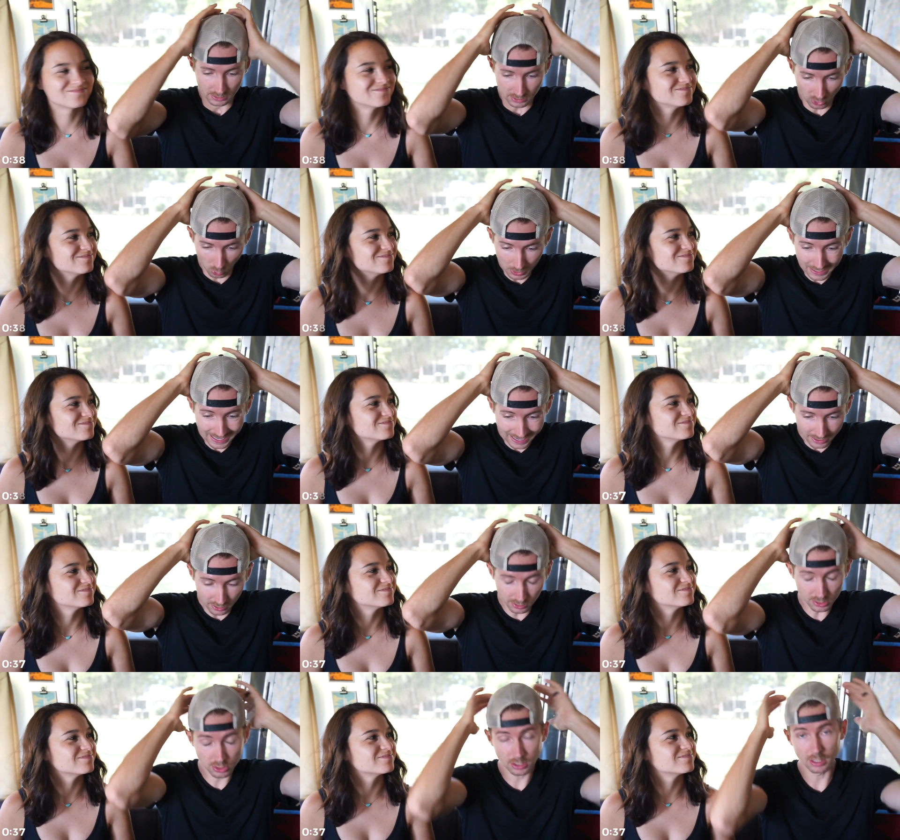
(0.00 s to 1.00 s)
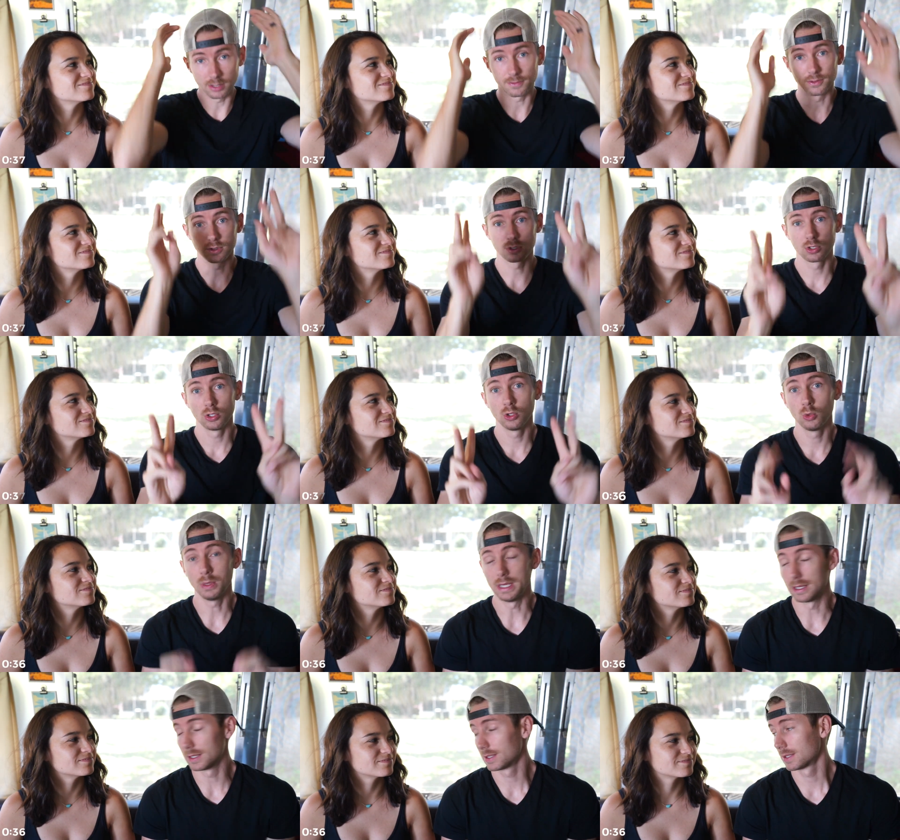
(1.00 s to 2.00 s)
Speaker 1: So we had our trailer for two
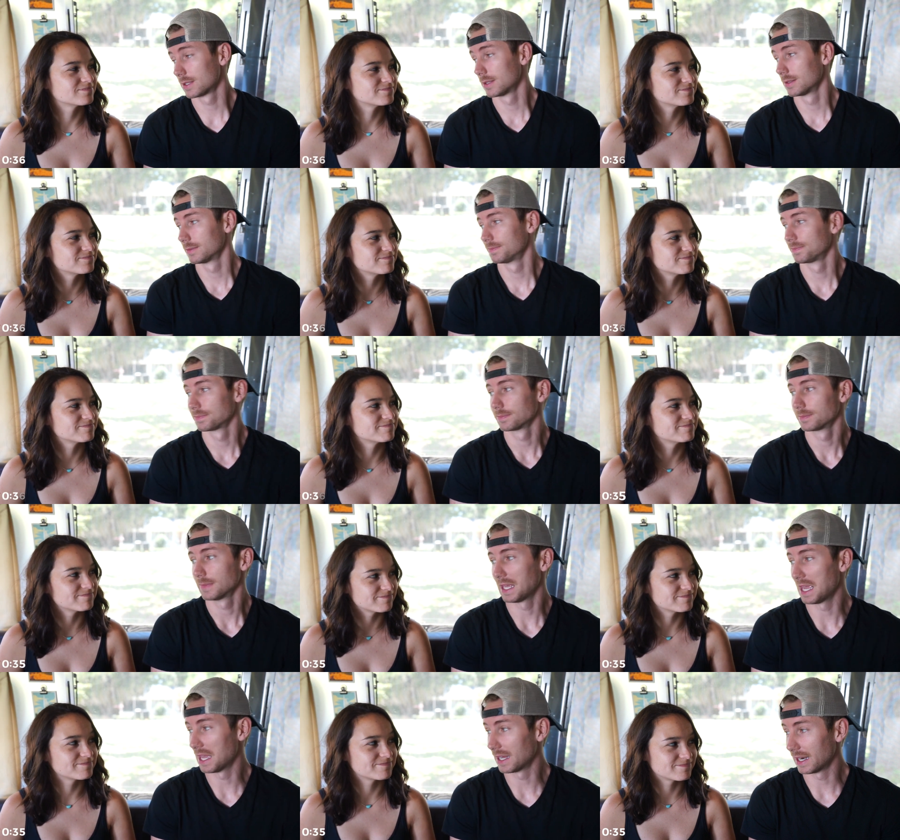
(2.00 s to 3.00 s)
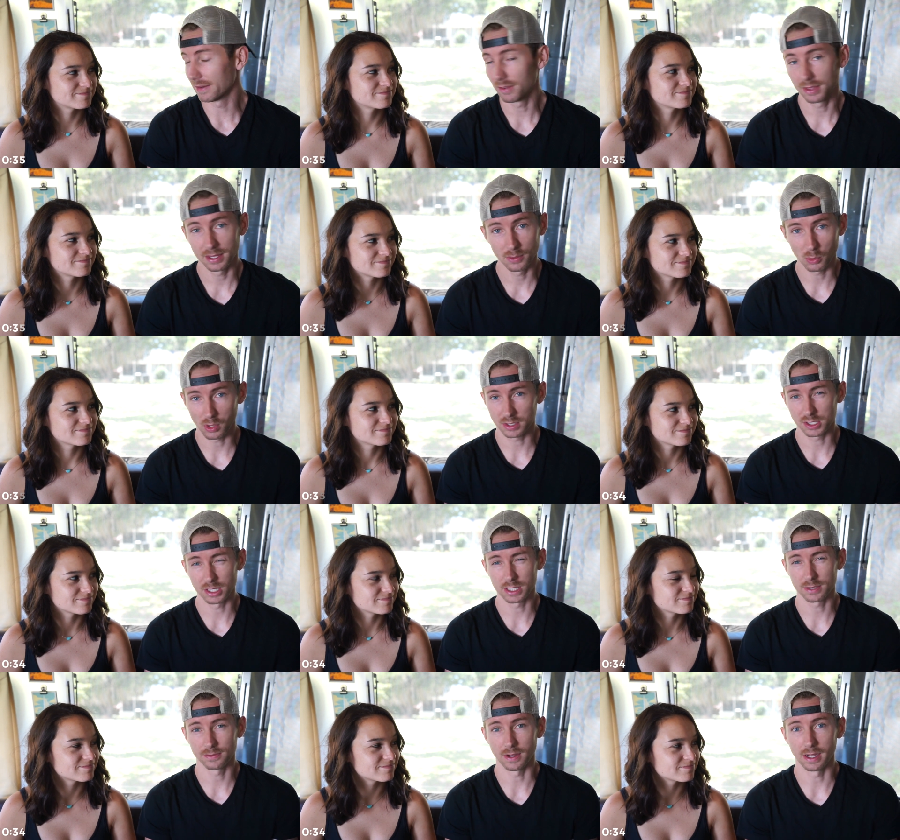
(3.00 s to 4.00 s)
weeks and everything worked
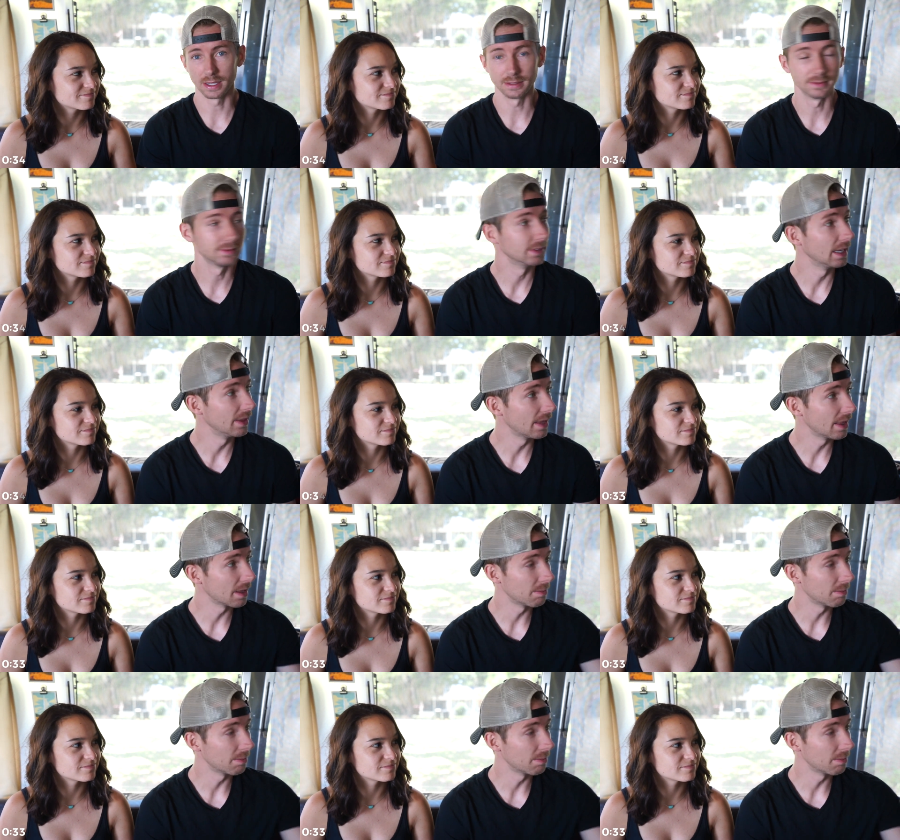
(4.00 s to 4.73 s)
just fine. And then the